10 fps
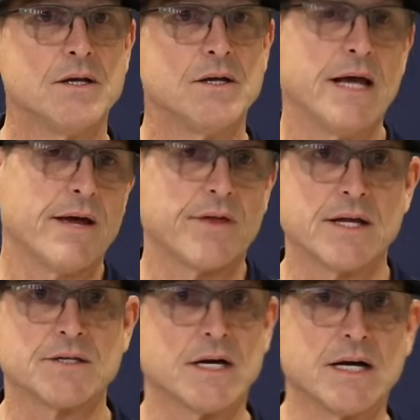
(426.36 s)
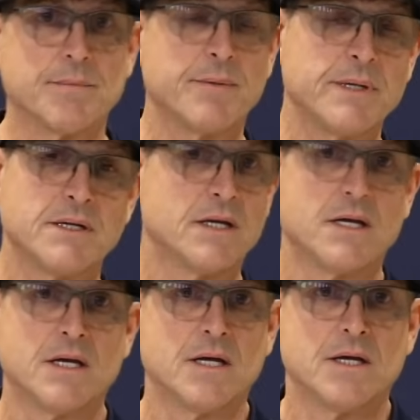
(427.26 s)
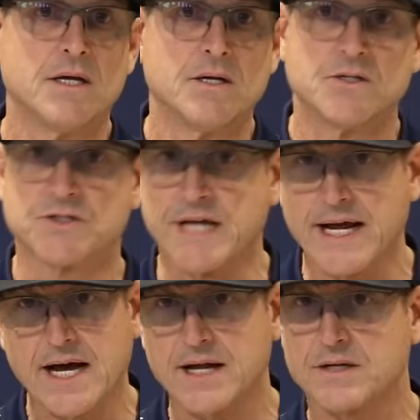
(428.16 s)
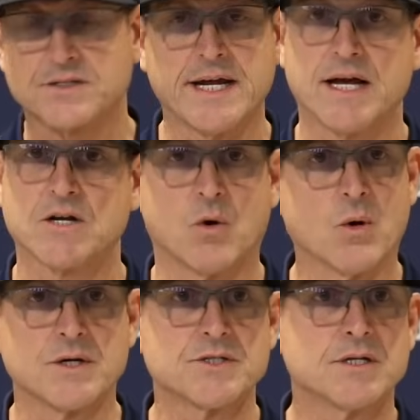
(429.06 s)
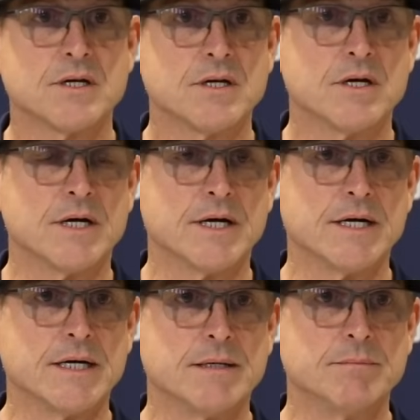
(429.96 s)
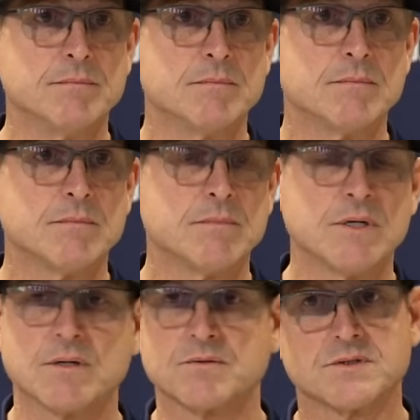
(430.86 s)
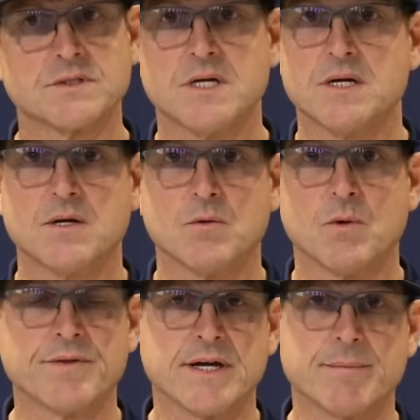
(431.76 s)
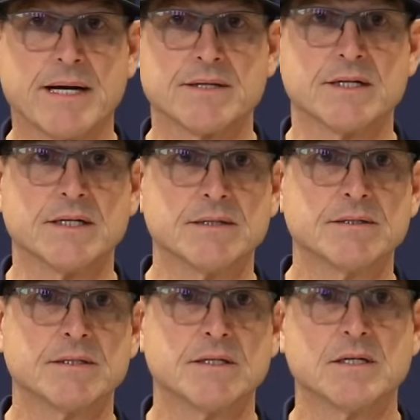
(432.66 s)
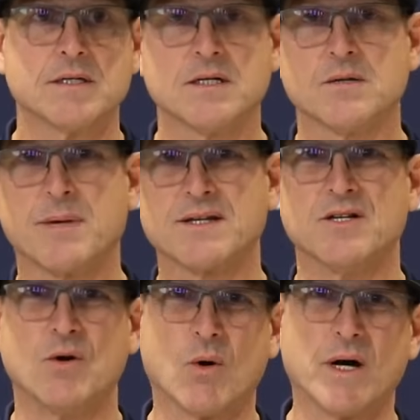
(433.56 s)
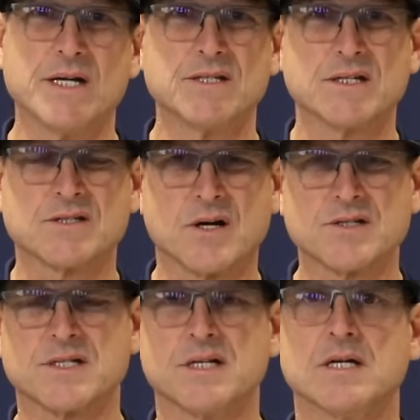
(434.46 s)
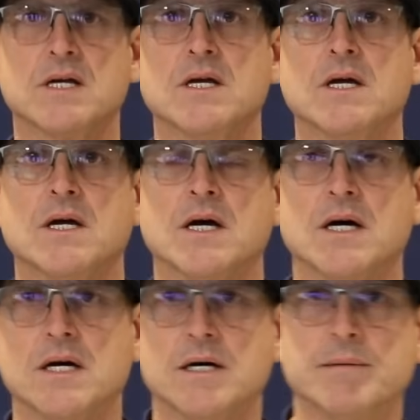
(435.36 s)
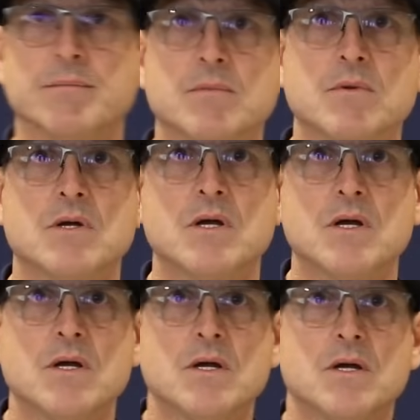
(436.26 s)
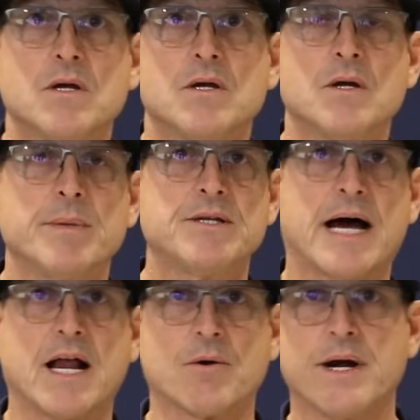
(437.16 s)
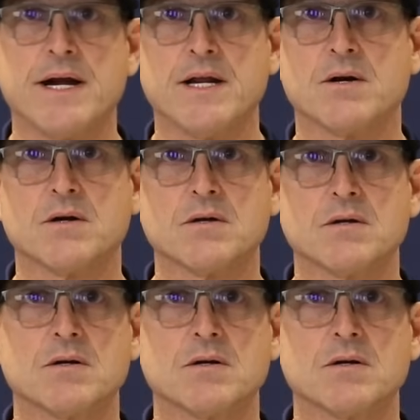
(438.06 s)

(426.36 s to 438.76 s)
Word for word: Yeah, that um, I mean. Stay on, stay on course. Um, you know, one thing about the you know, about the noise, and it starts to um, you know be tolerated, or